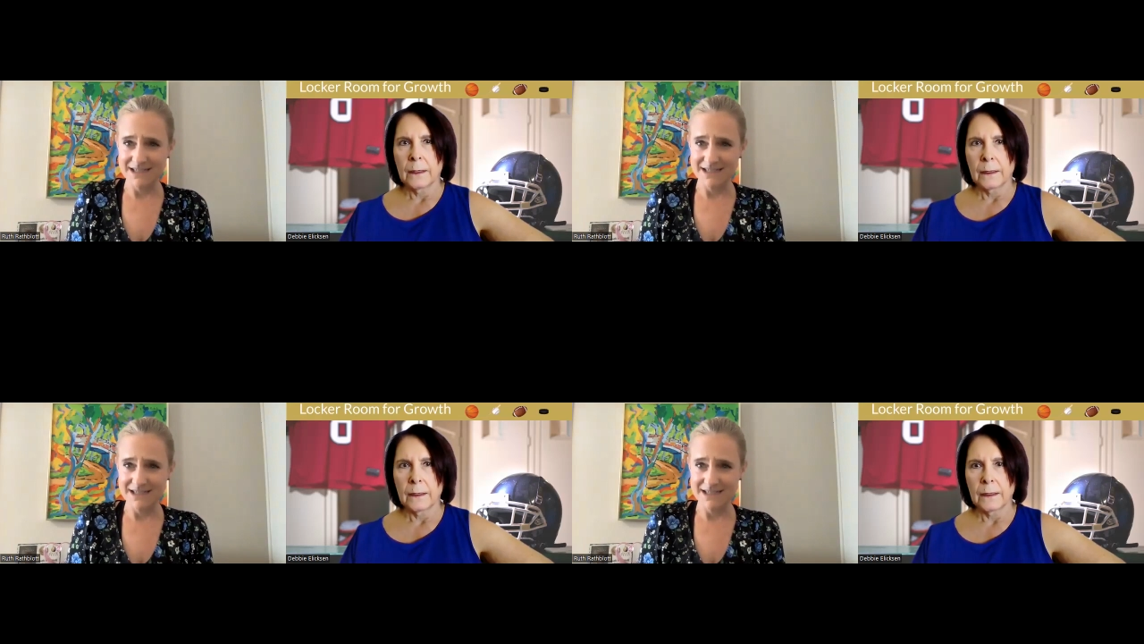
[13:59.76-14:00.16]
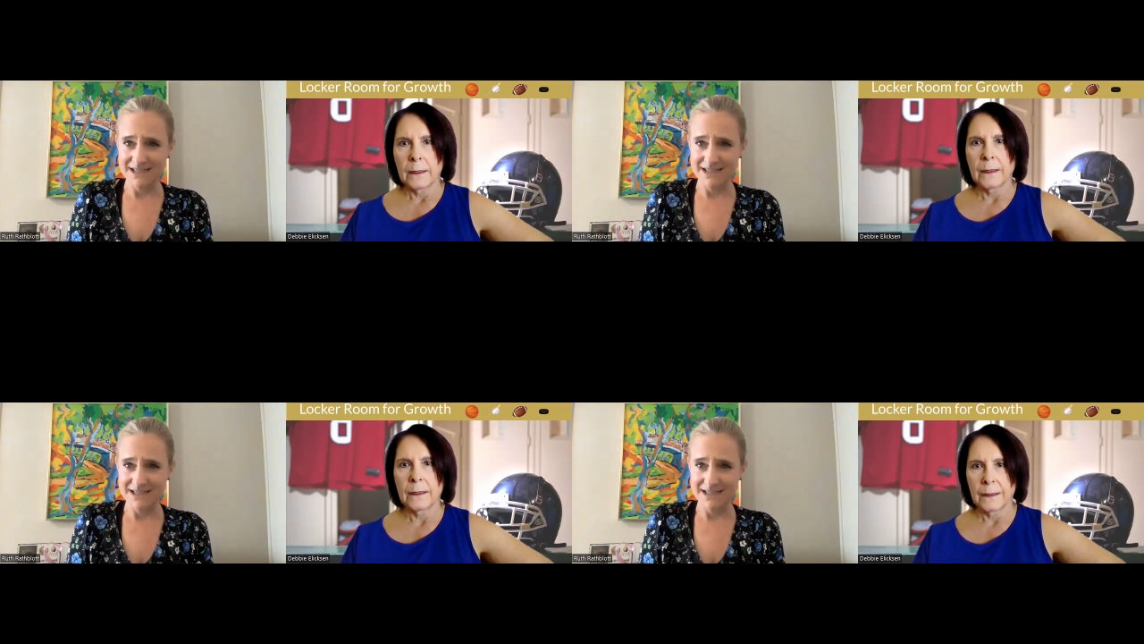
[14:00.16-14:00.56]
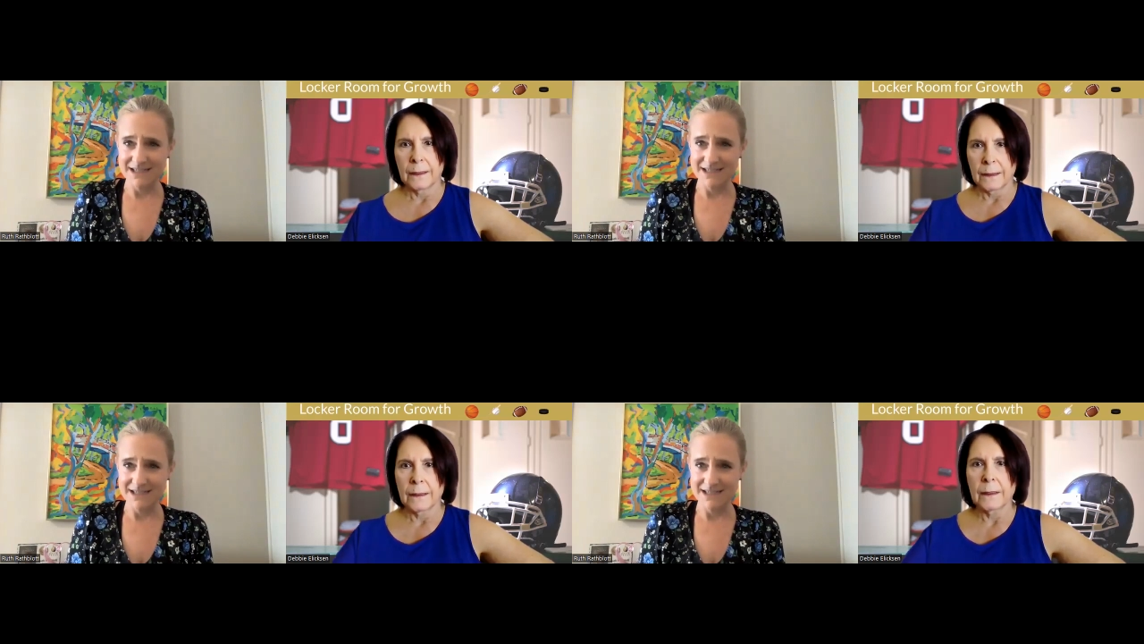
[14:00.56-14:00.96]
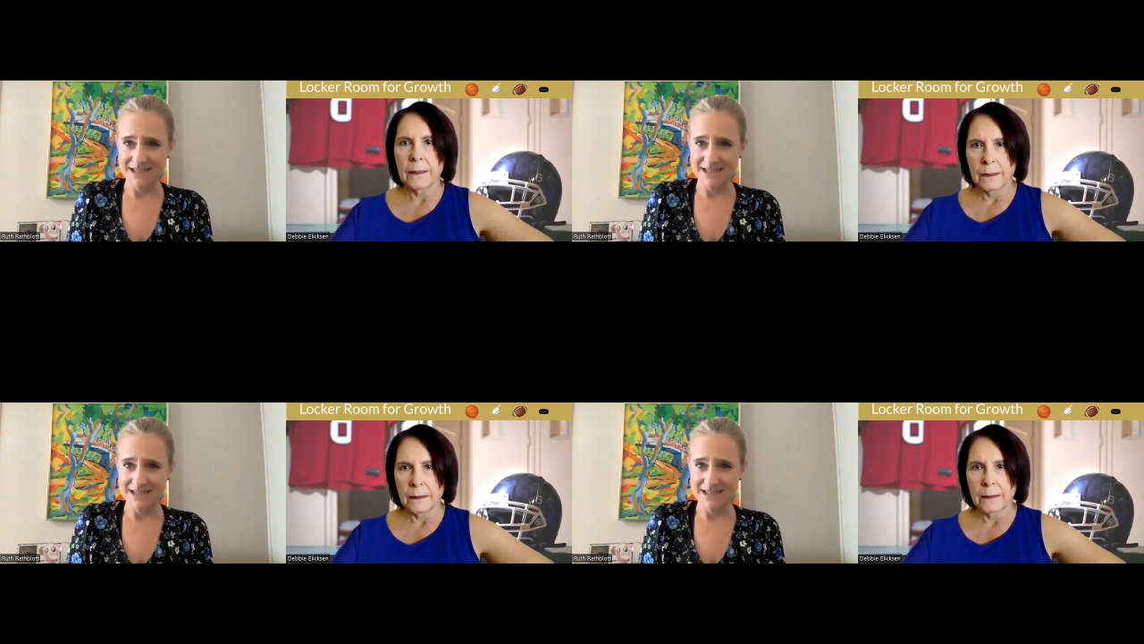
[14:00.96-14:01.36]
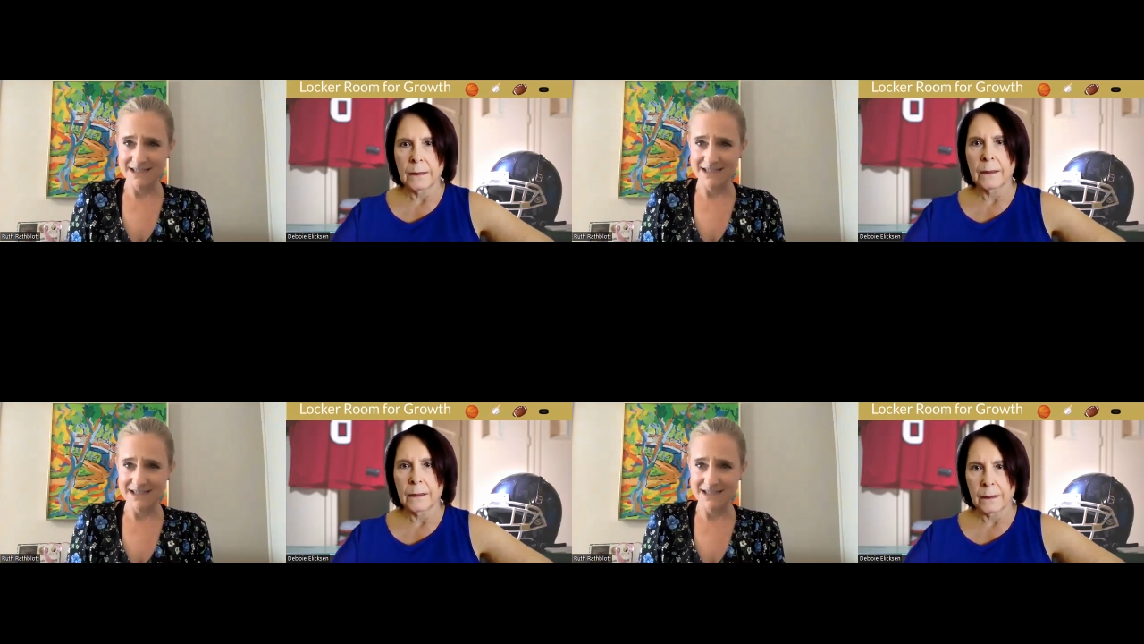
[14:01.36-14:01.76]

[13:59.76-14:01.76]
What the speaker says: Nothing is said.